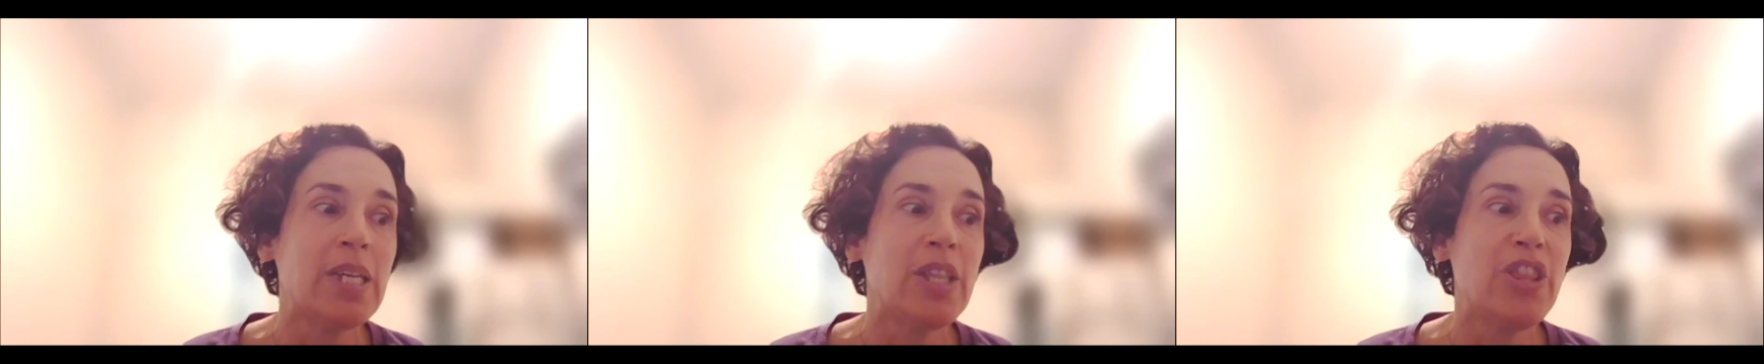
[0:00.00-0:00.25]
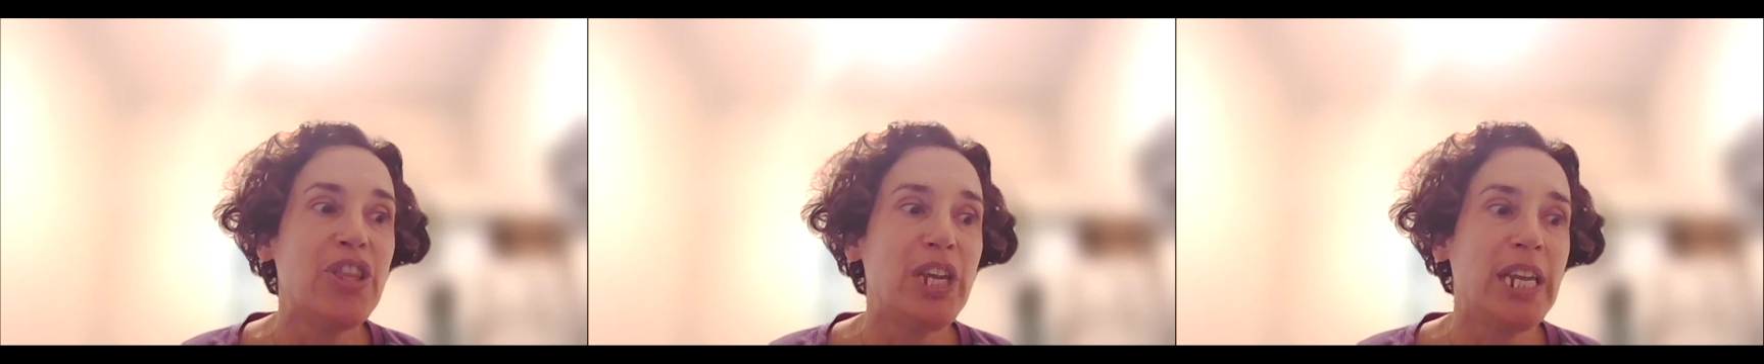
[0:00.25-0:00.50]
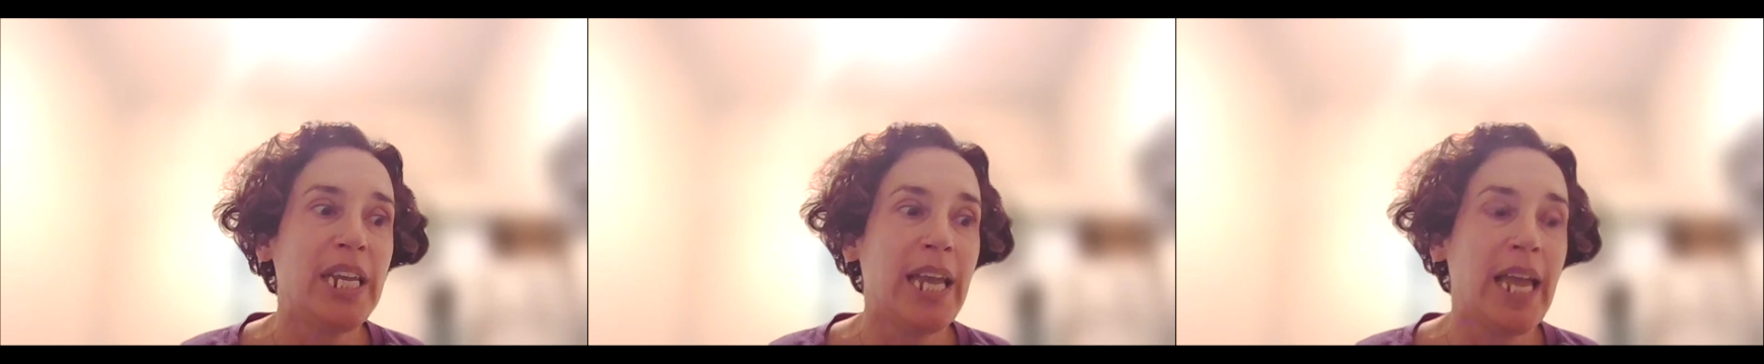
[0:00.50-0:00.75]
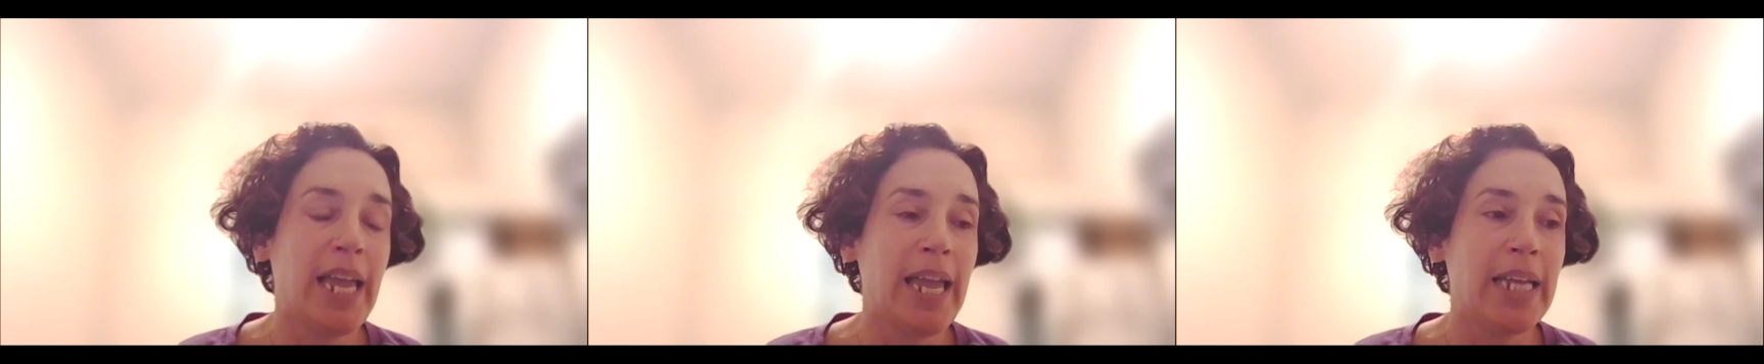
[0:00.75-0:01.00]

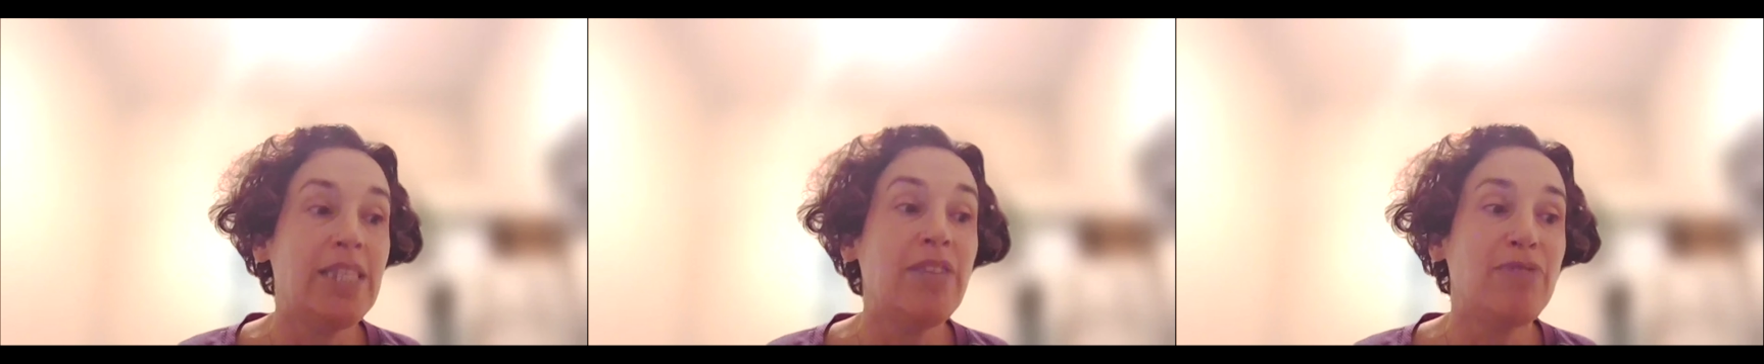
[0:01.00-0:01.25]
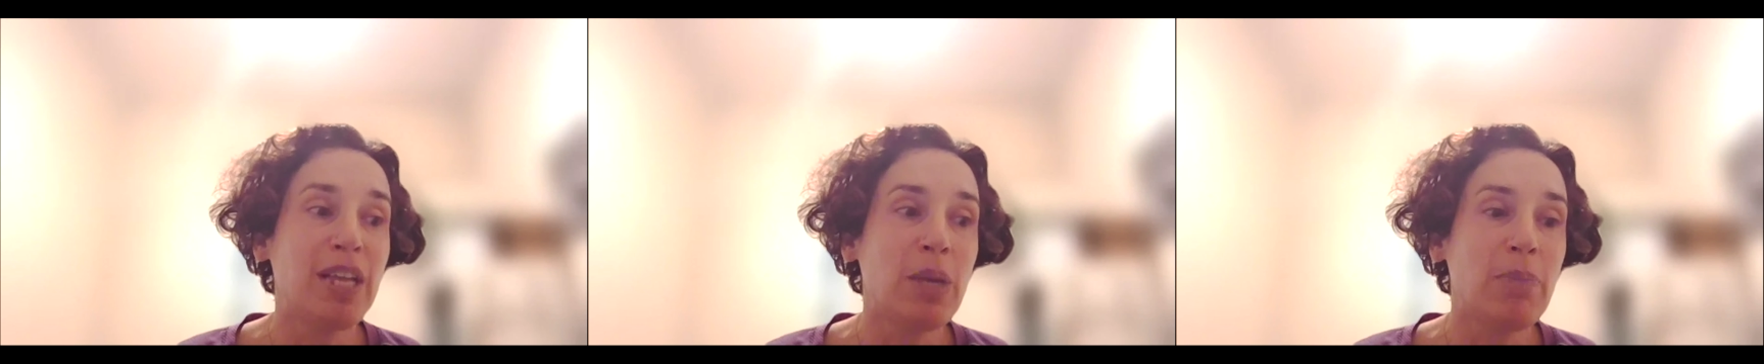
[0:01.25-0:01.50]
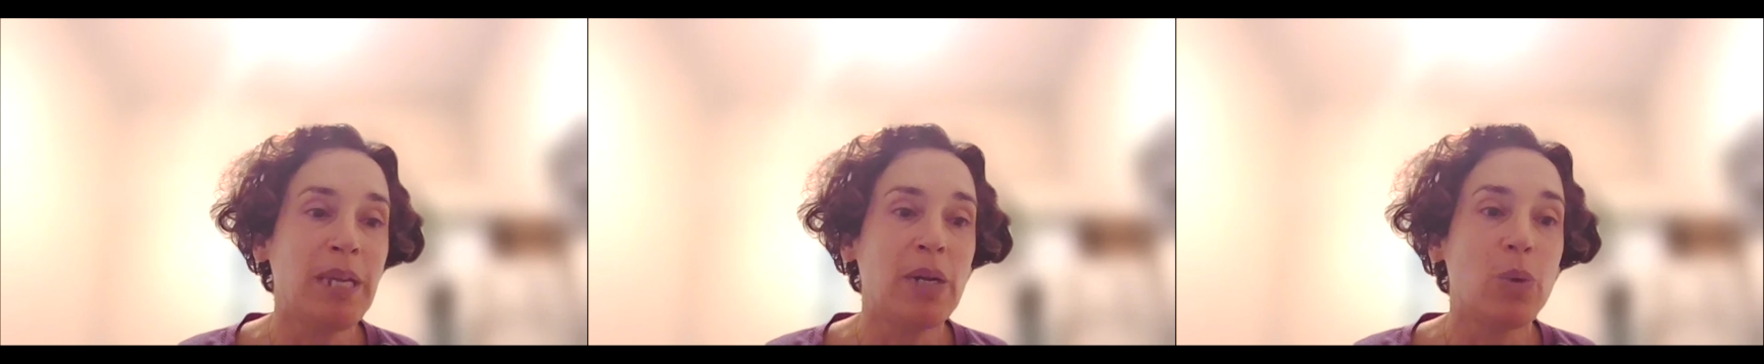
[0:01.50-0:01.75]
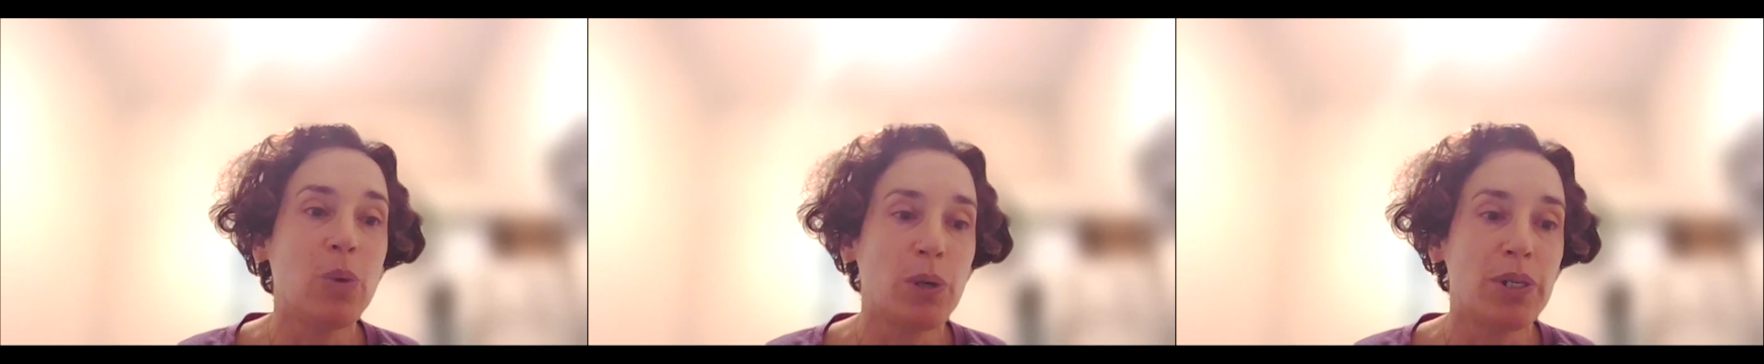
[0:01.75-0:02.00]
the
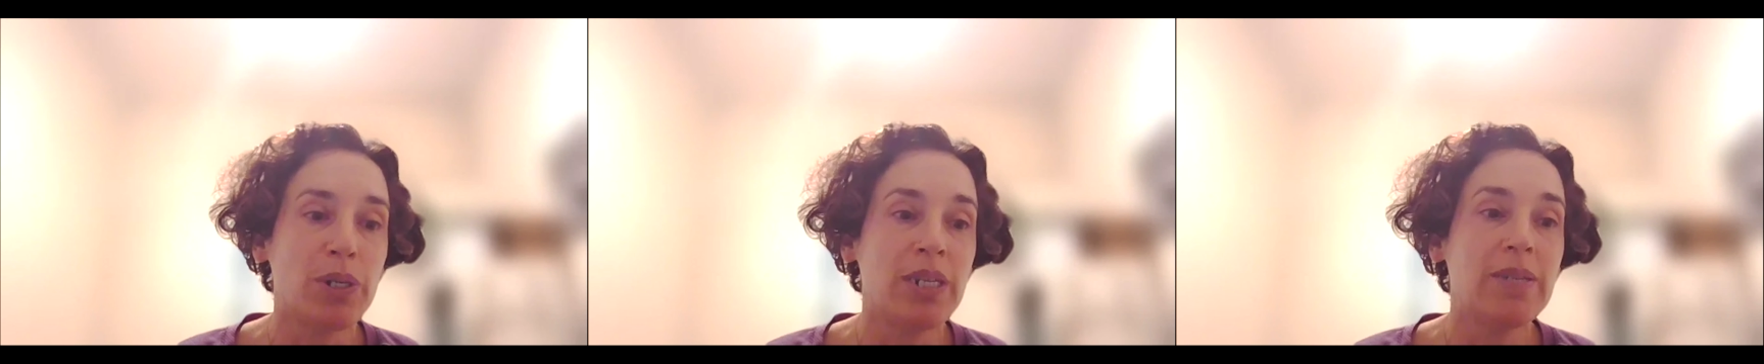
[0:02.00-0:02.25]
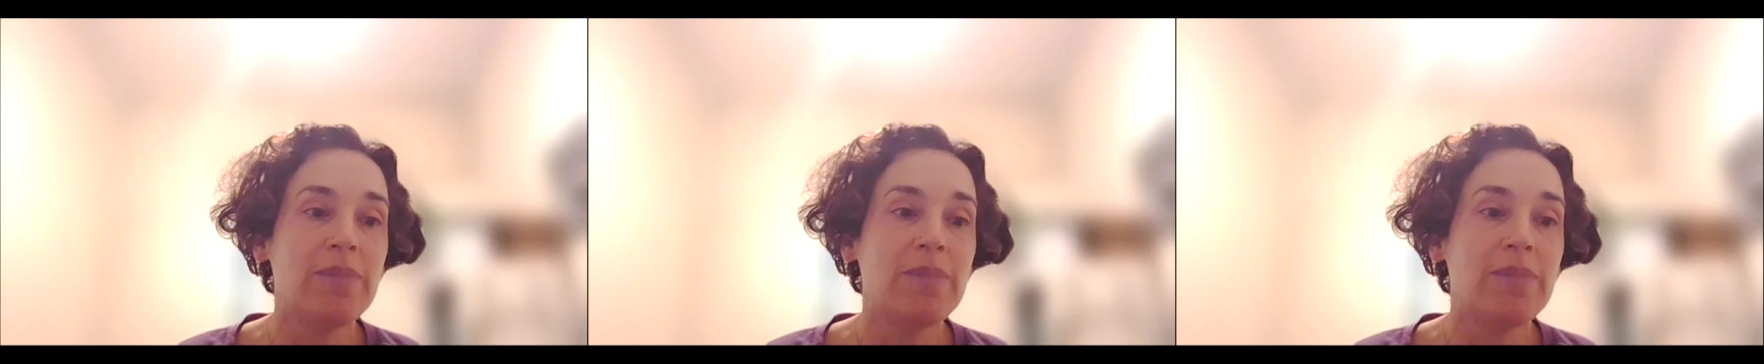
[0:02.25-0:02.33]
developing world